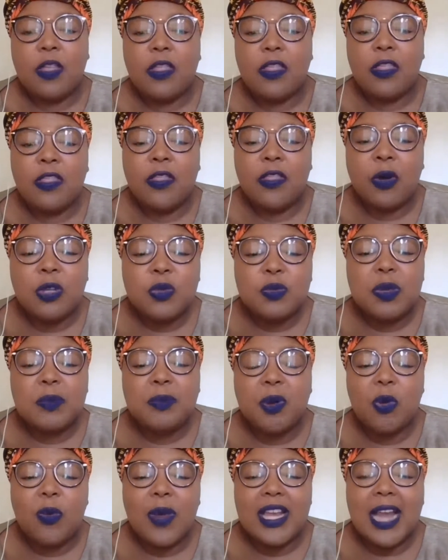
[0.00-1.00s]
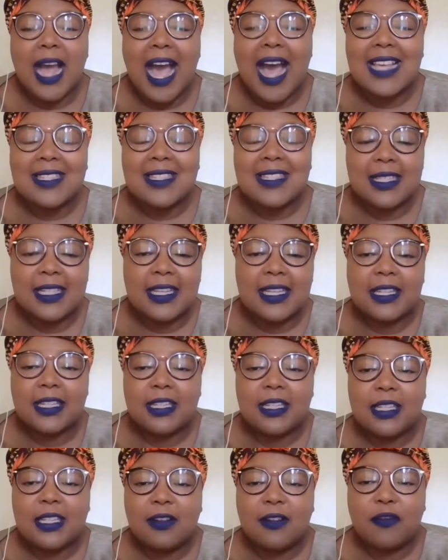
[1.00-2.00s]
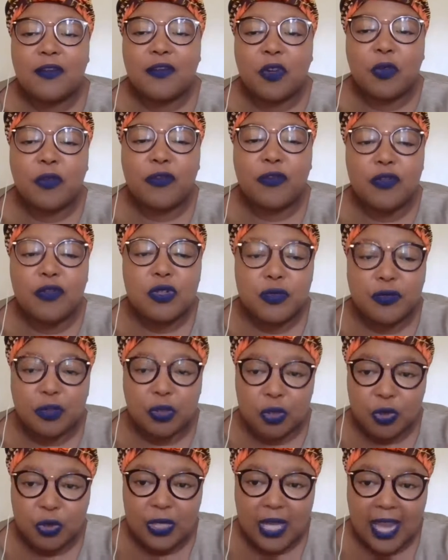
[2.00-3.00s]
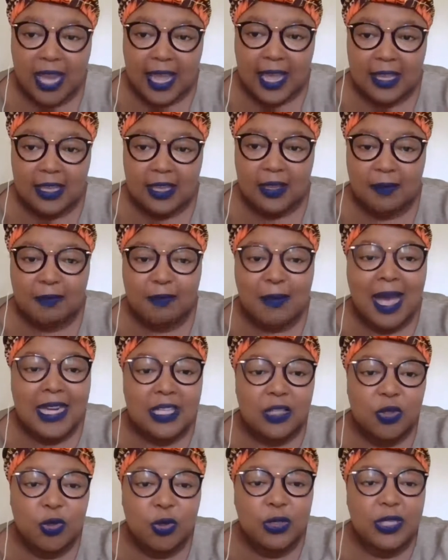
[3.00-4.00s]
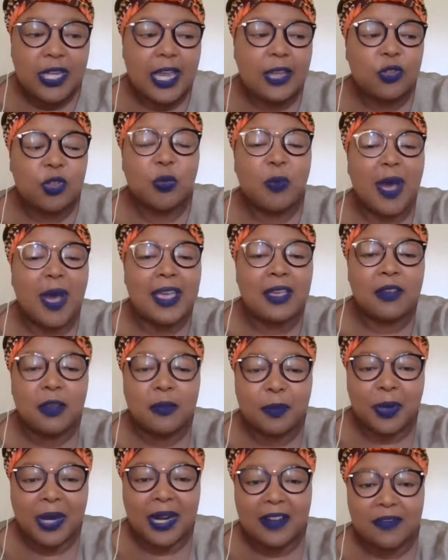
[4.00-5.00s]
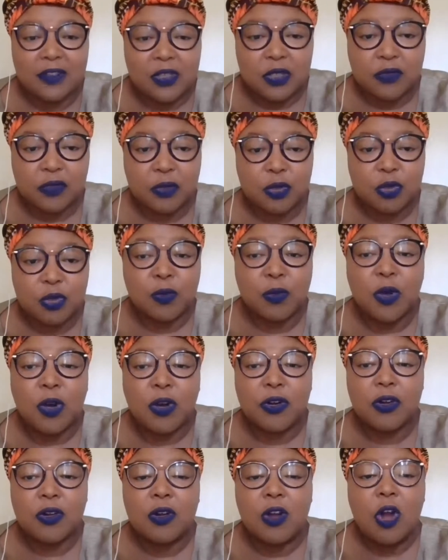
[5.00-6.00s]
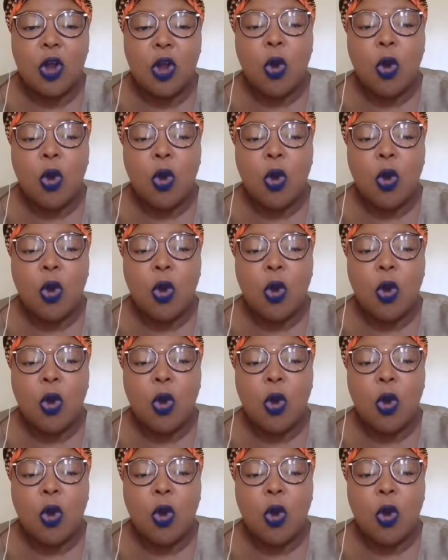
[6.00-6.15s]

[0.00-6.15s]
Those people were hustling for food for today, money today to buy breakfast for tomorrow.